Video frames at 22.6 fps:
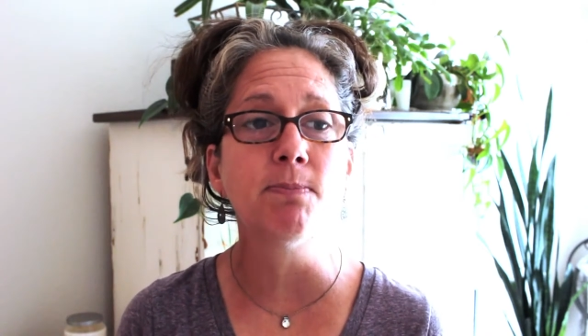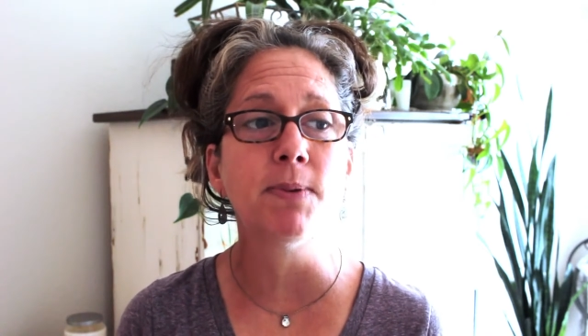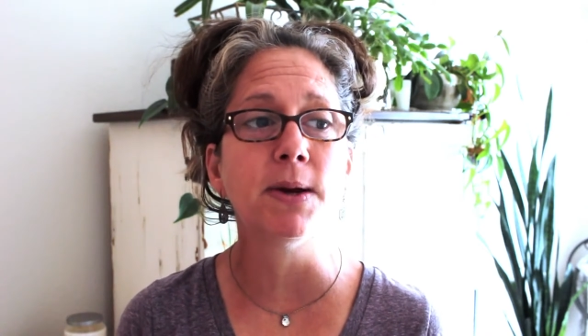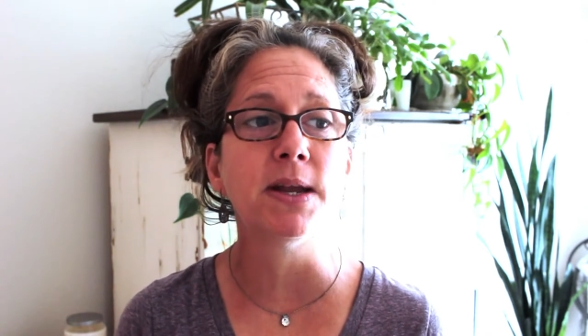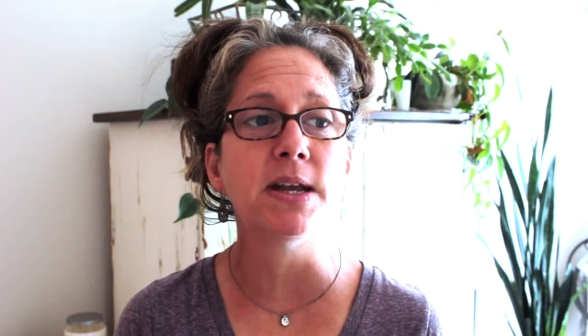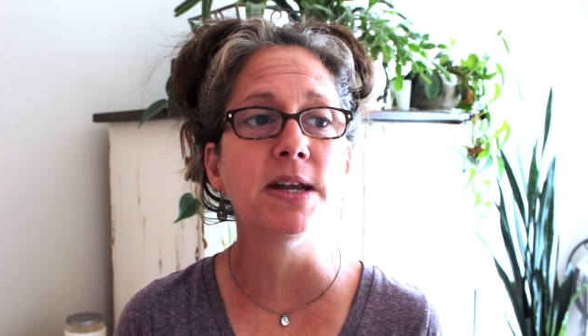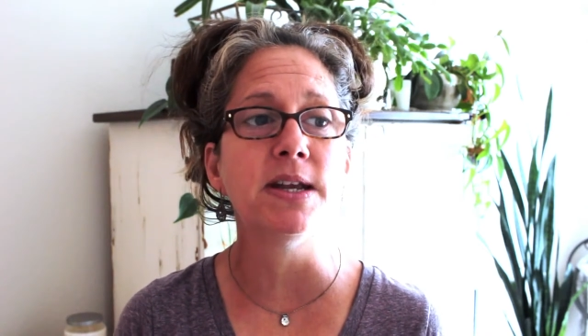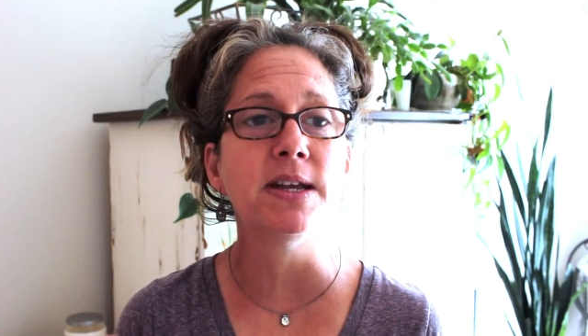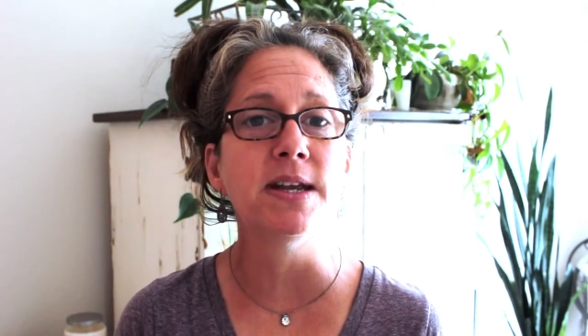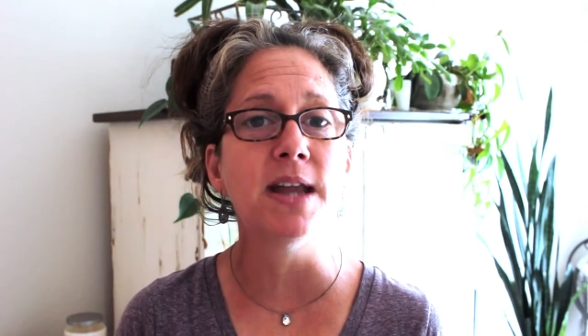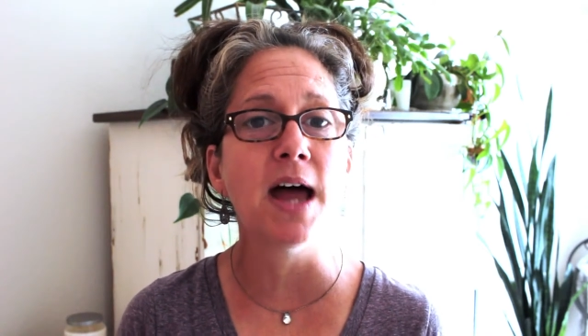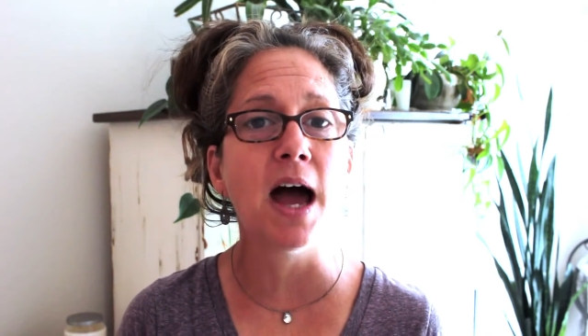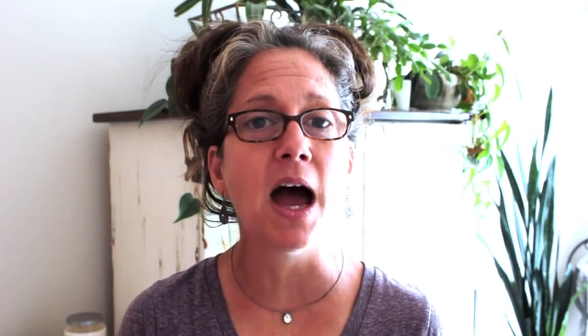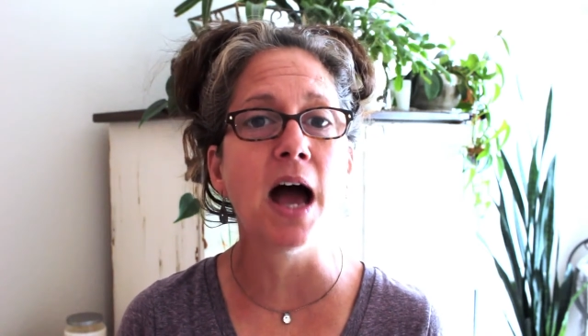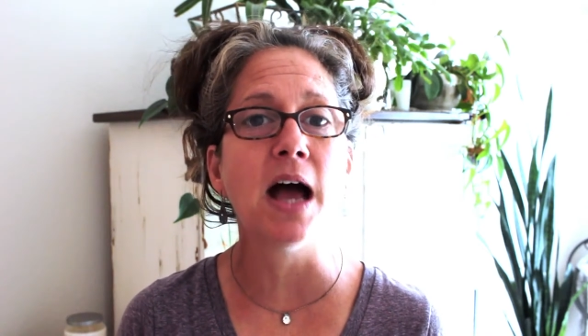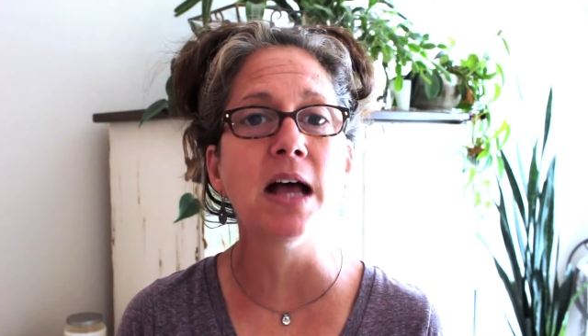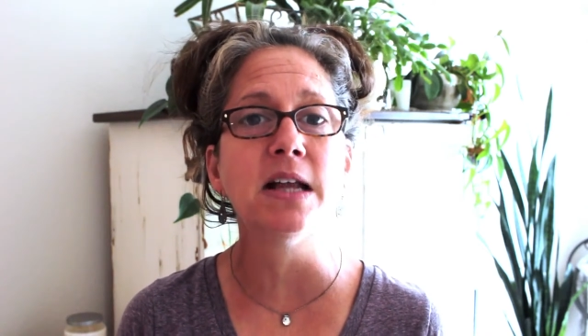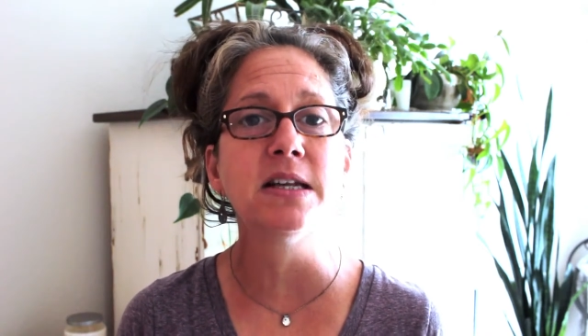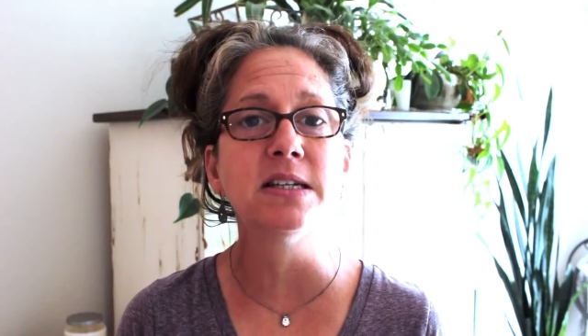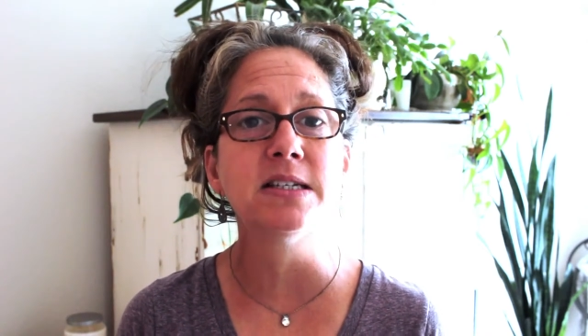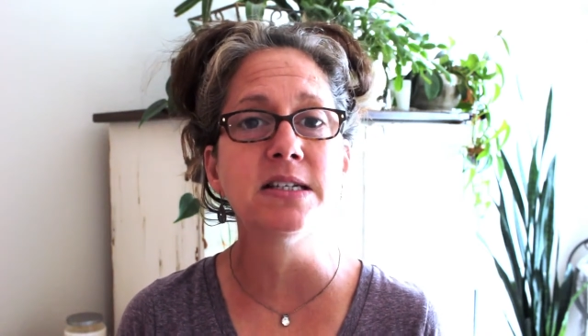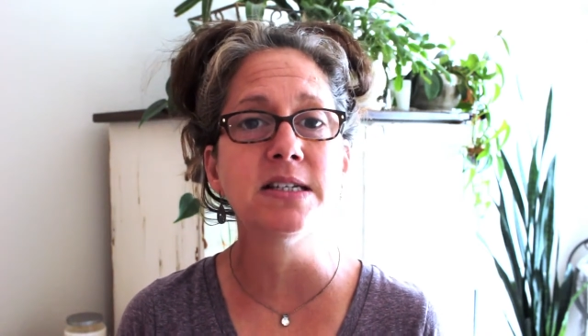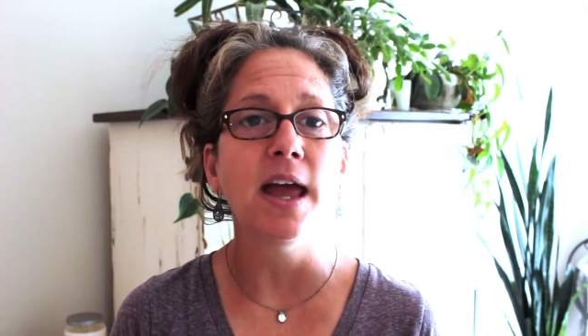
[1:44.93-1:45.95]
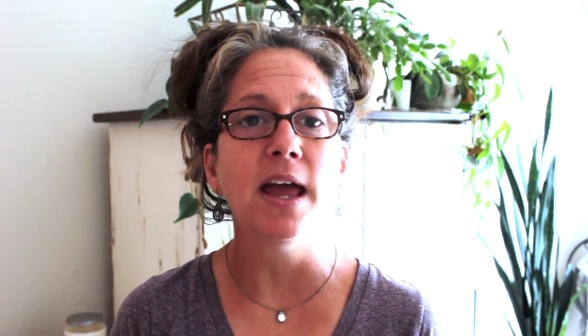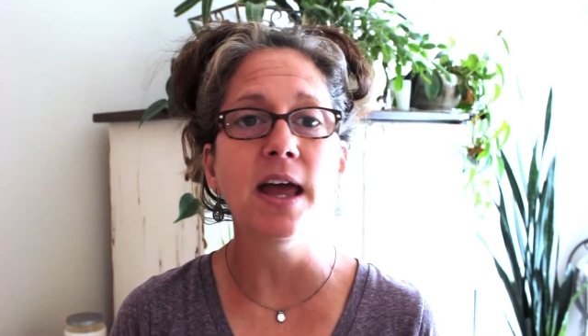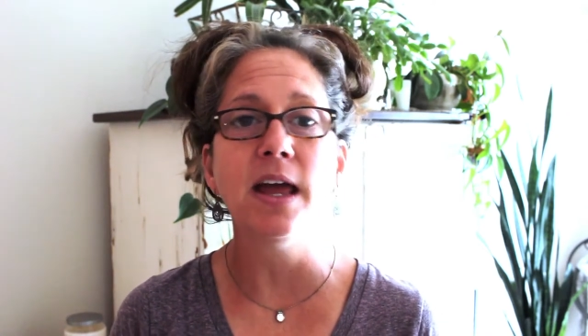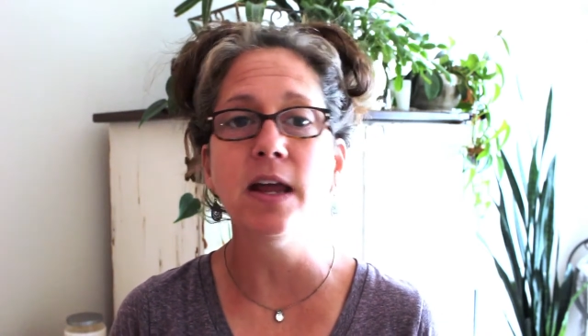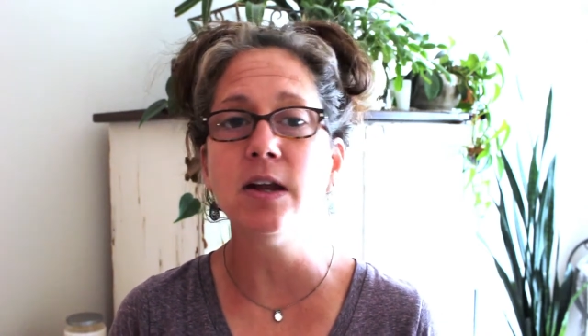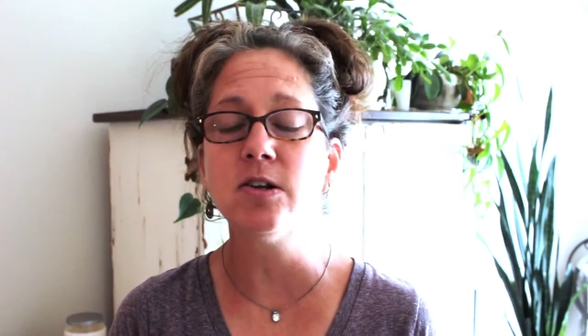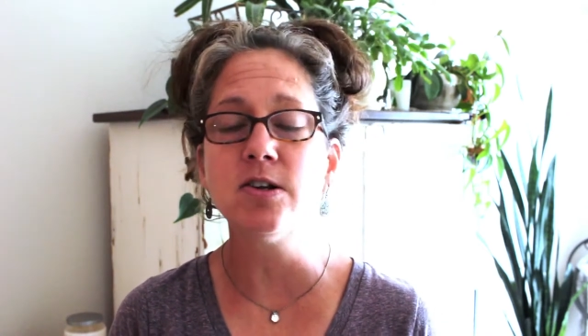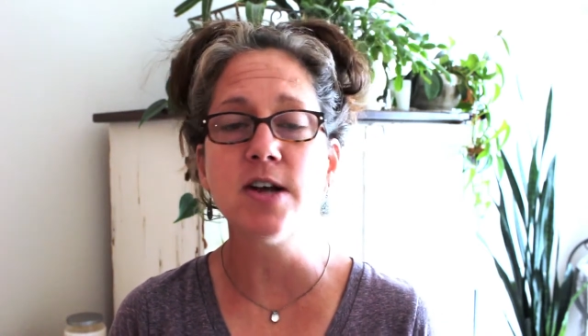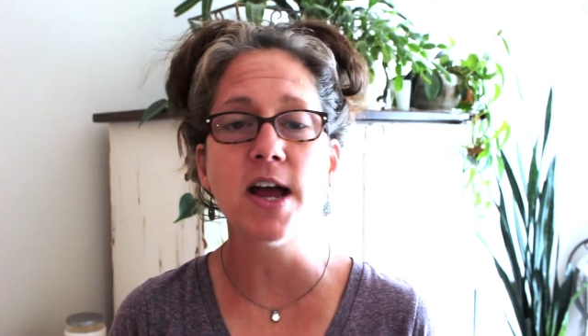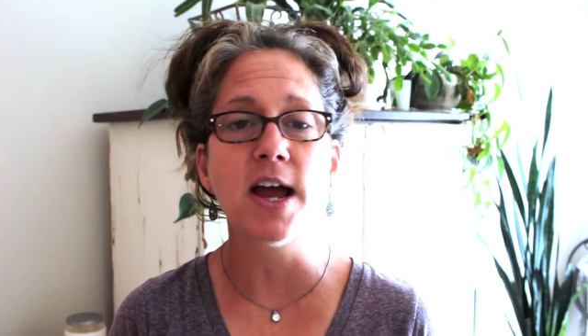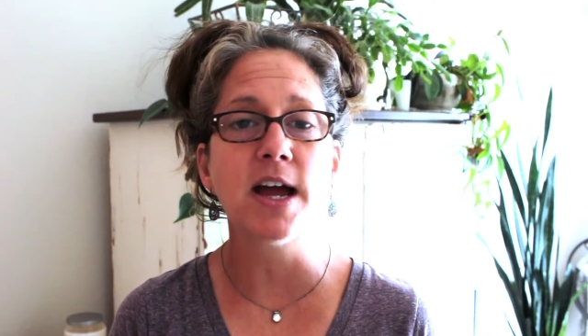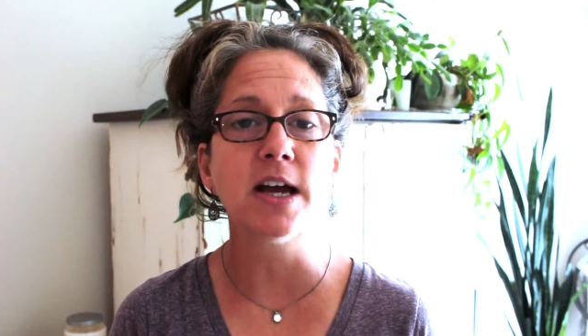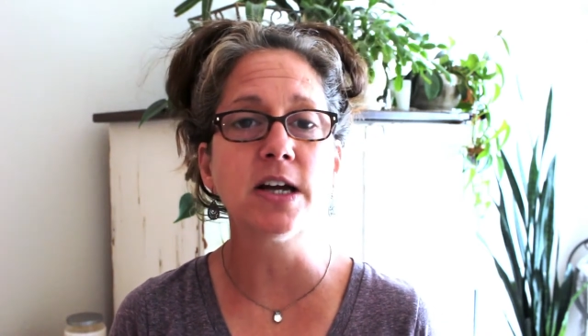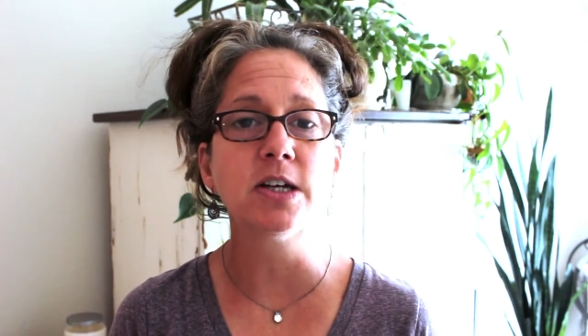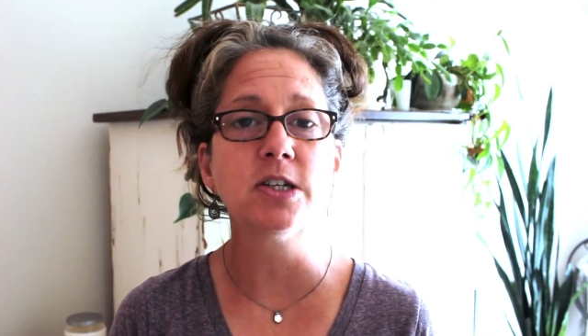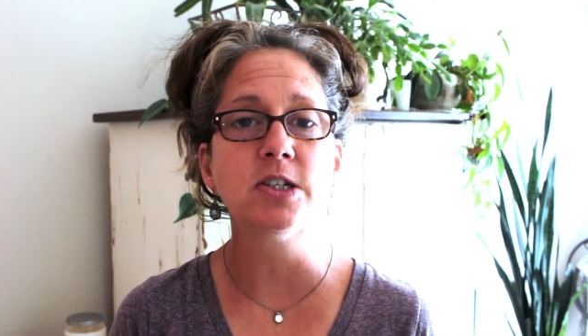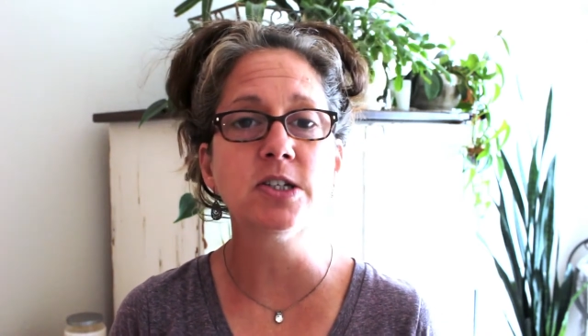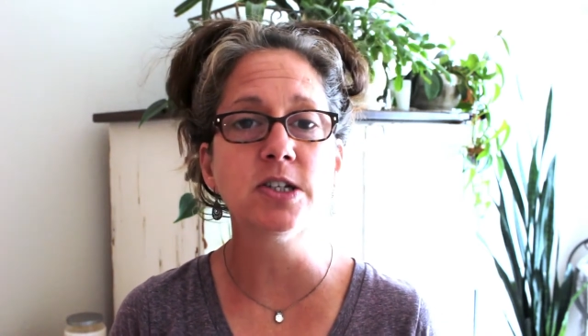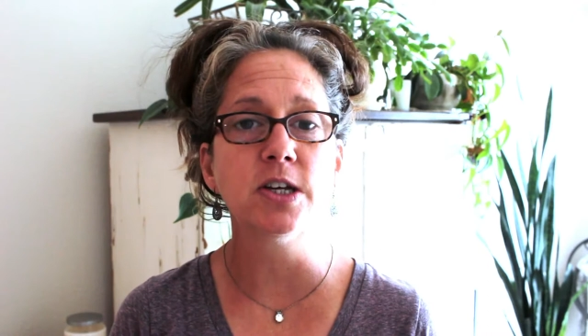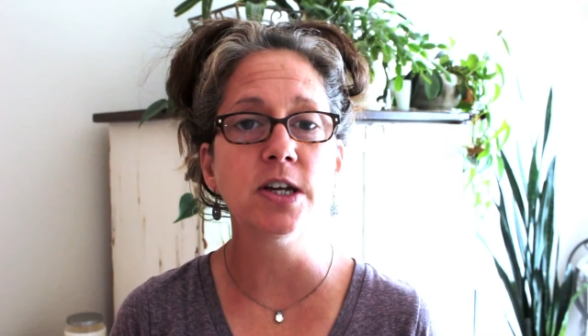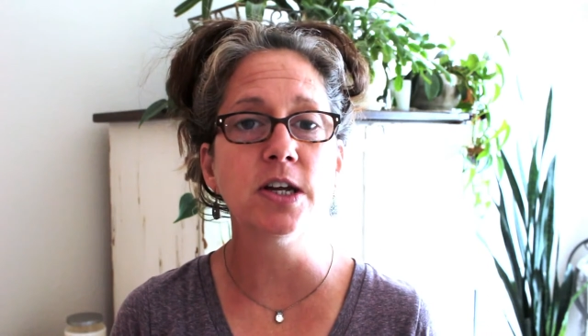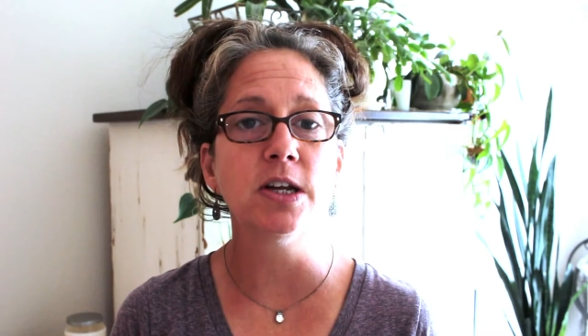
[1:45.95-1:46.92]
but not
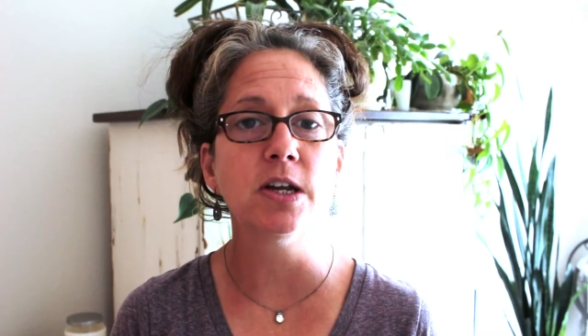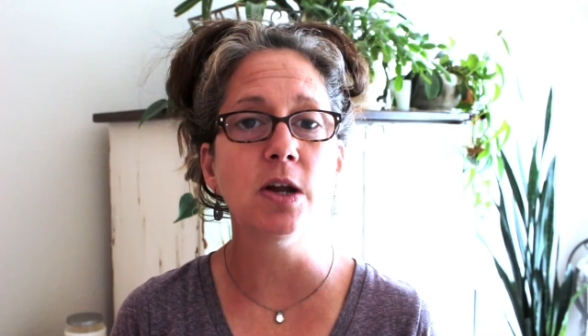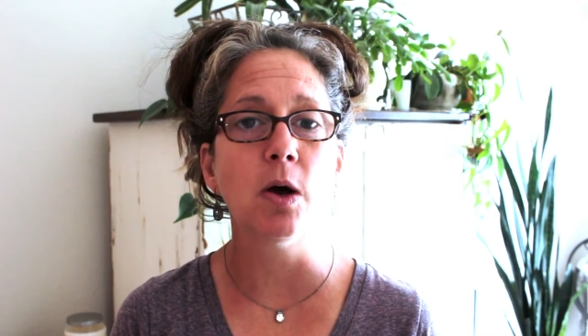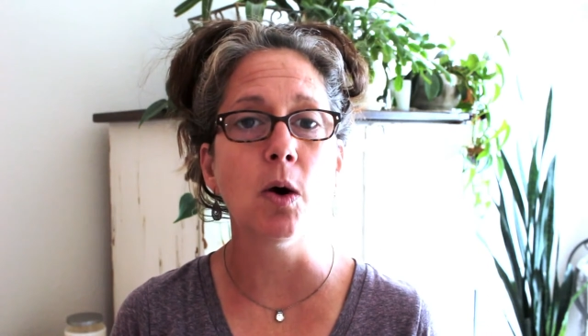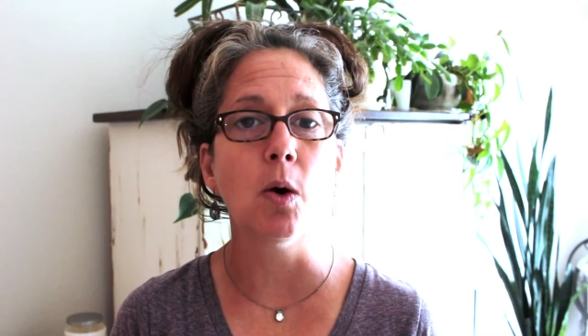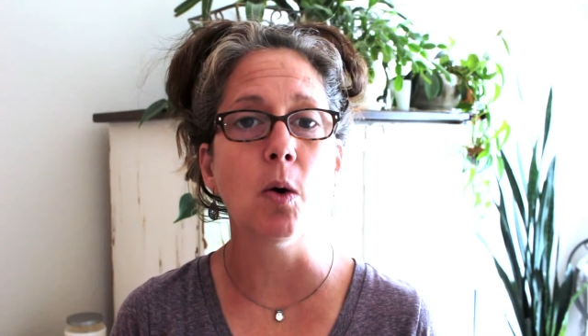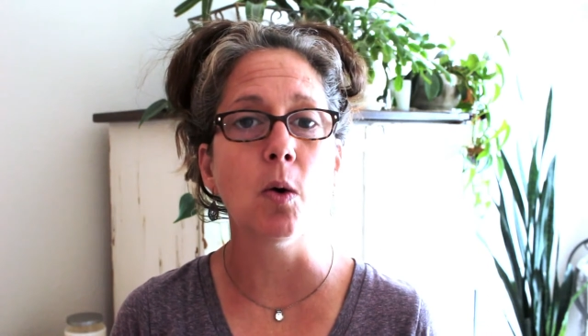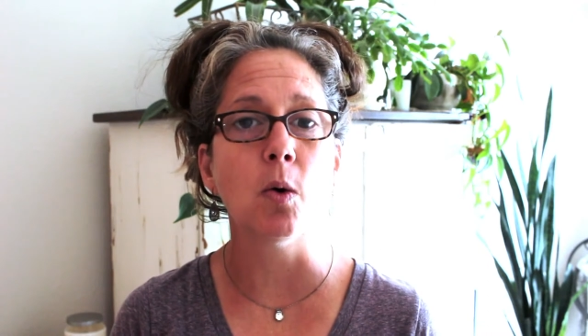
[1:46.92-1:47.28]
interaction